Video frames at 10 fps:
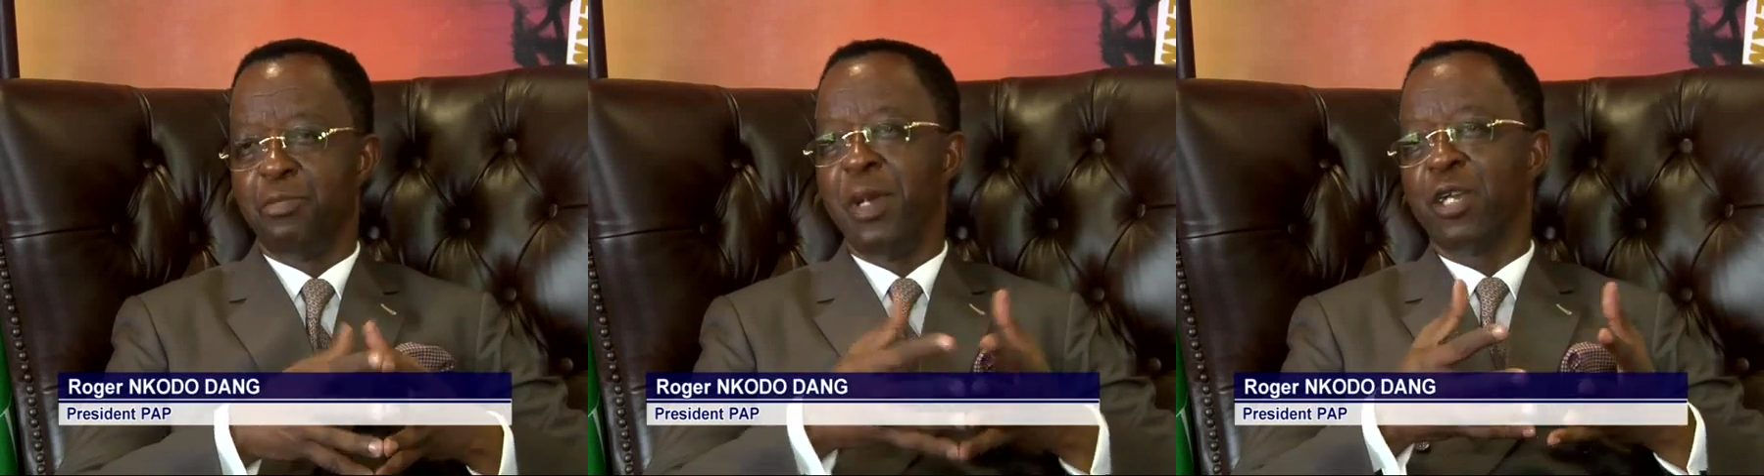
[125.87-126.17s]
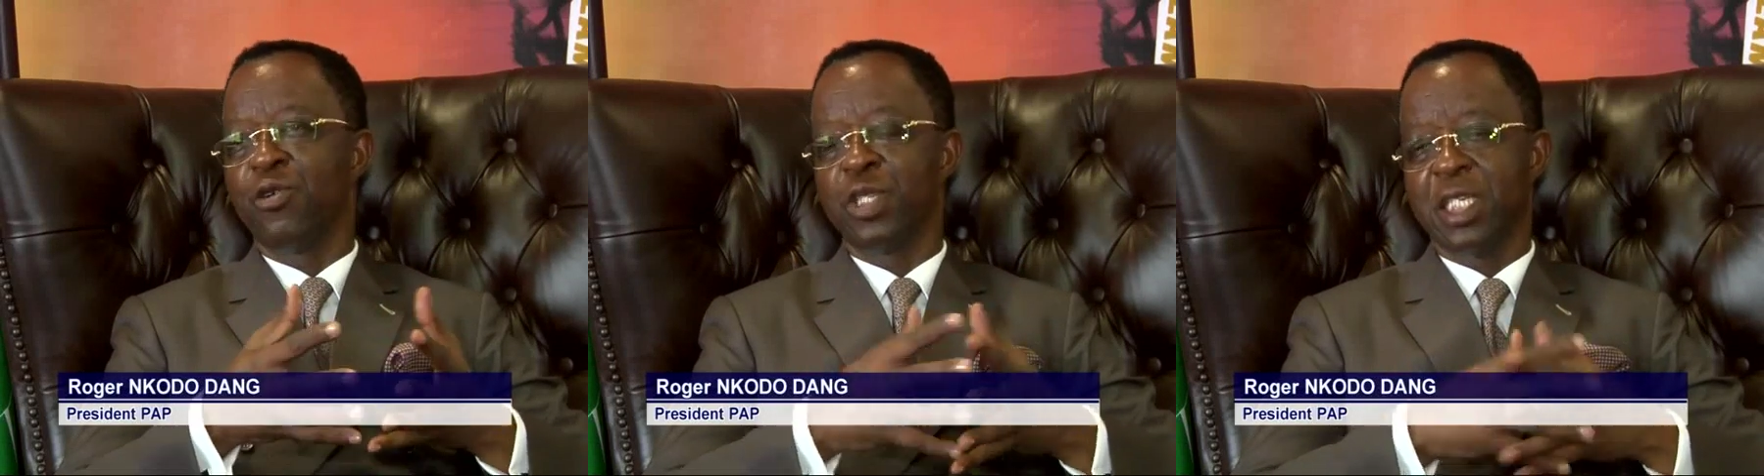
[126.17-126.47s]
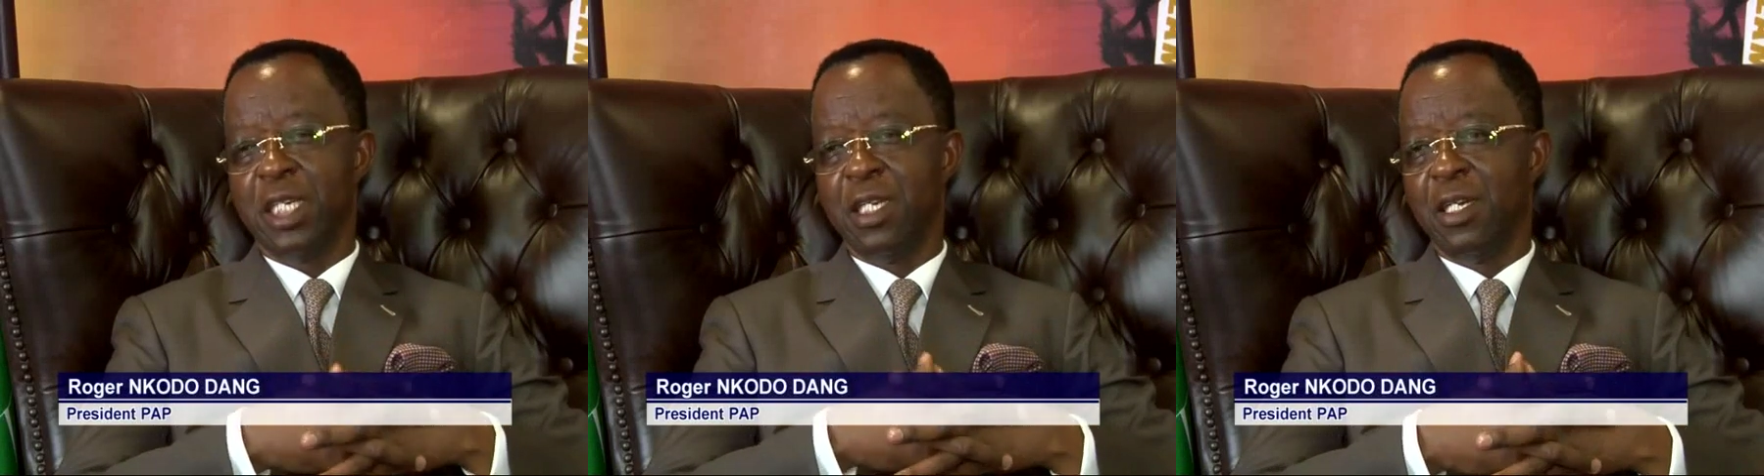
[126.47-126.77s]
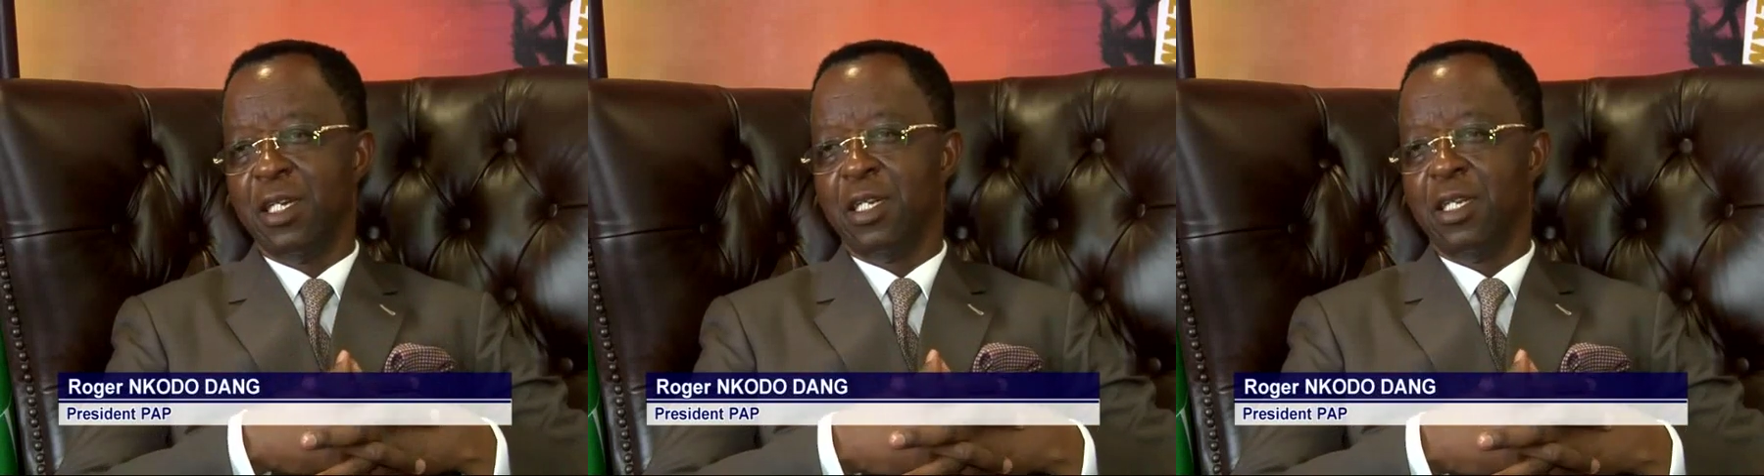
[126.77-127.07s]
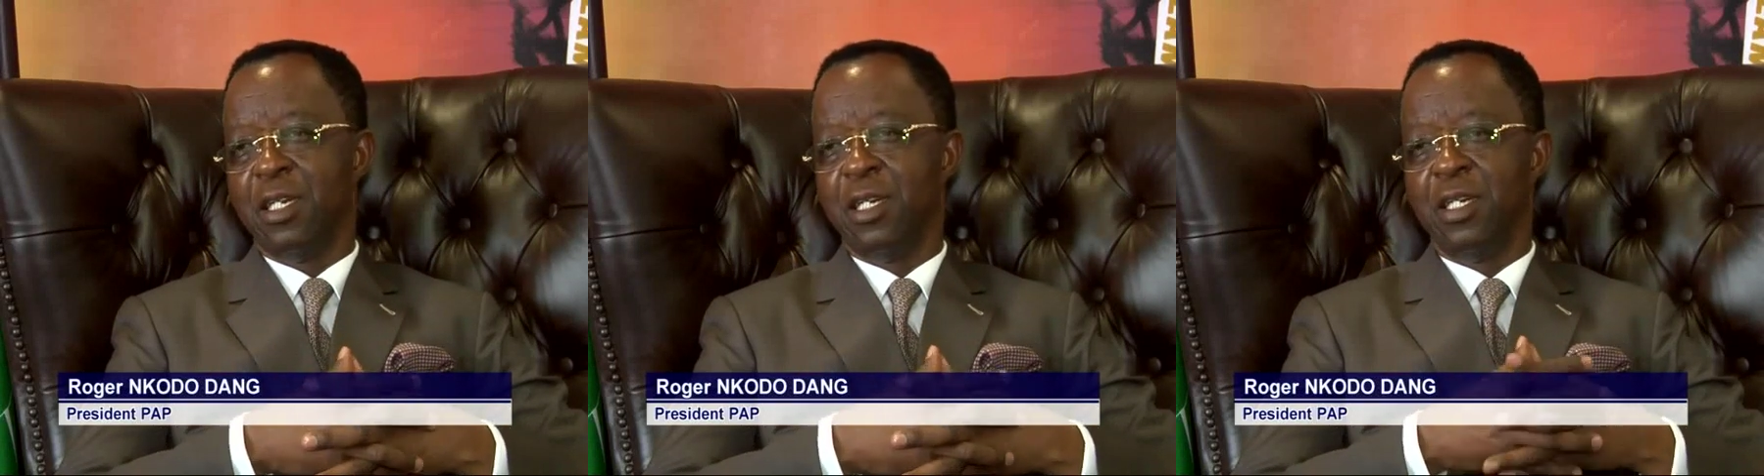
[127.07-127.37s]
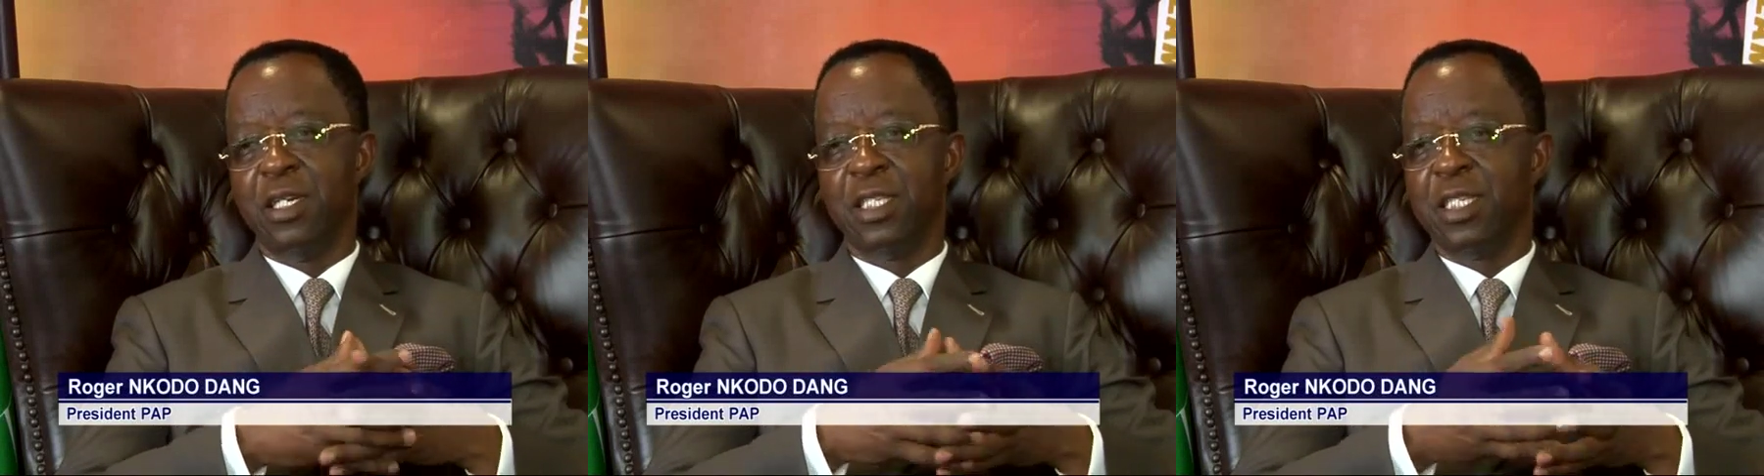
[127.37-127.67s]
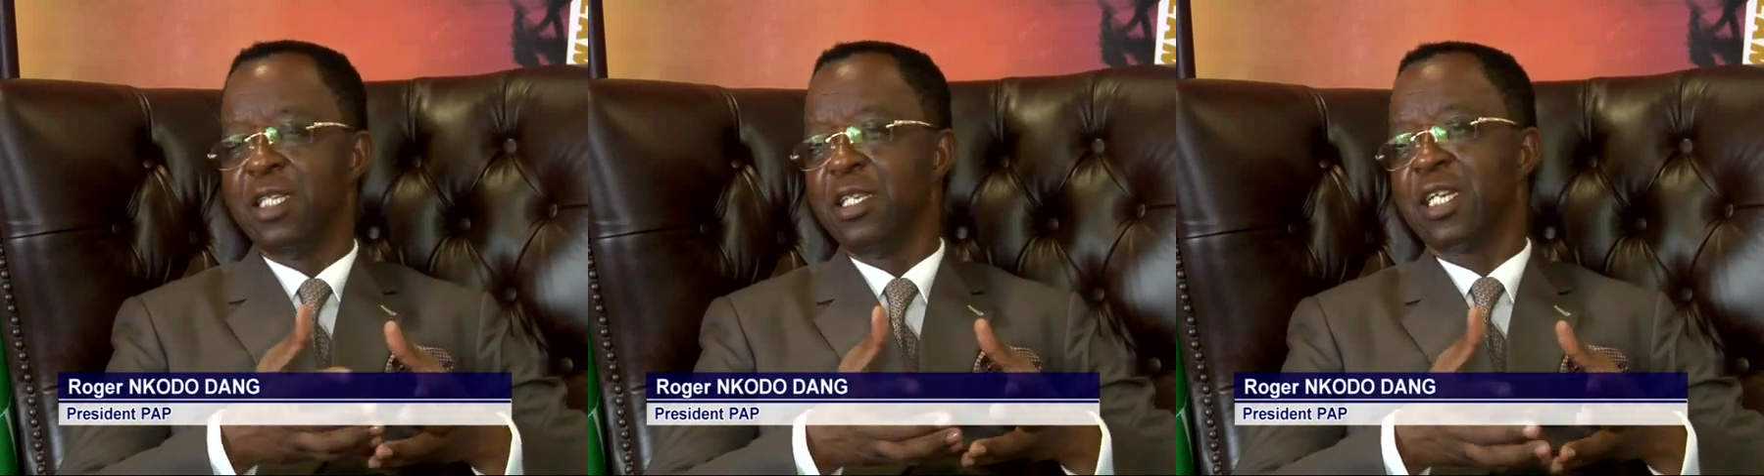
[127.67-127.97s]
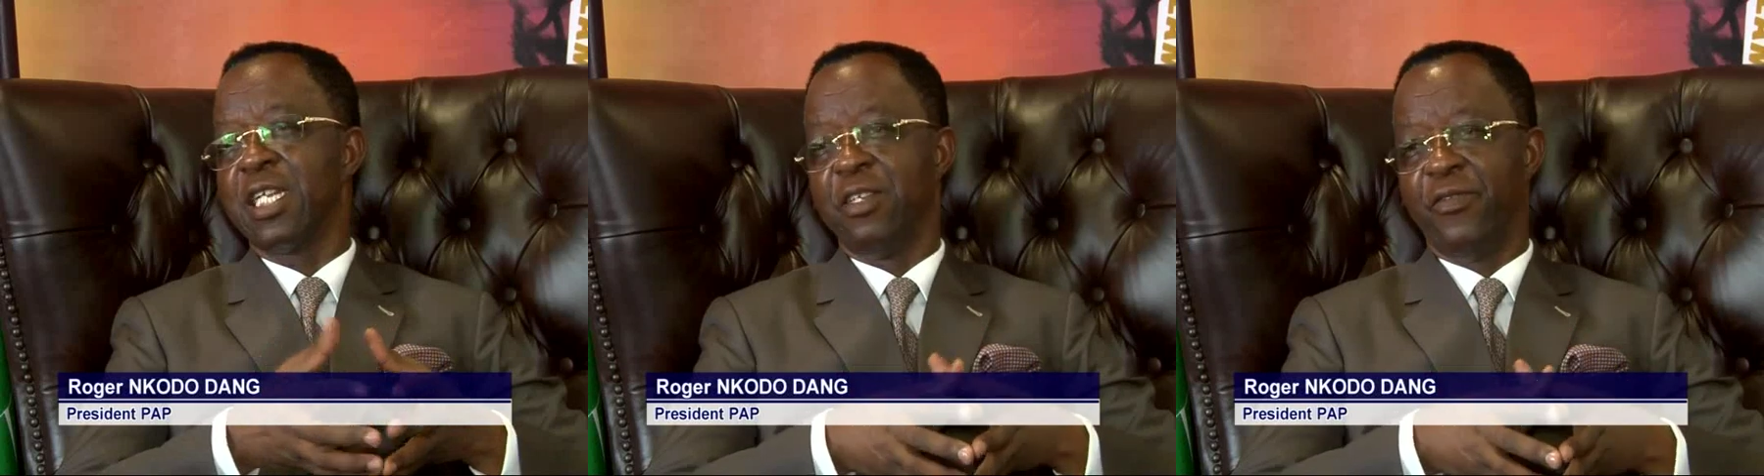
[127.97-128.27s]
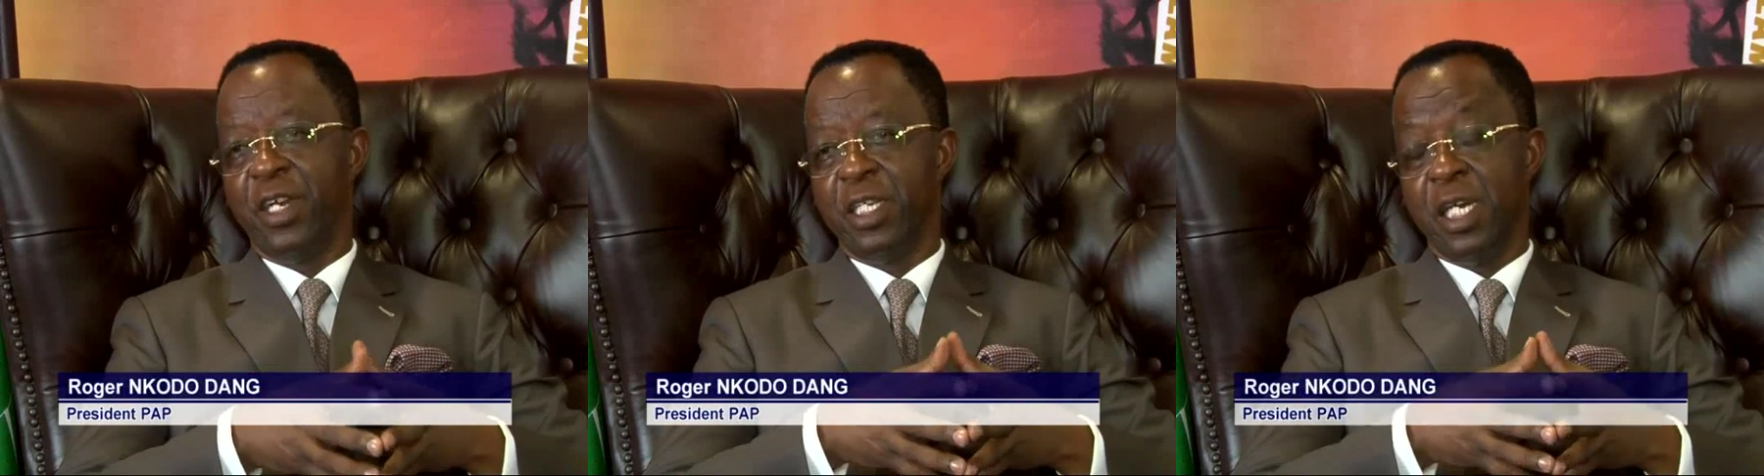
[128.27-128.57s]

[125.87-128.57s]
my country didn't ratify it,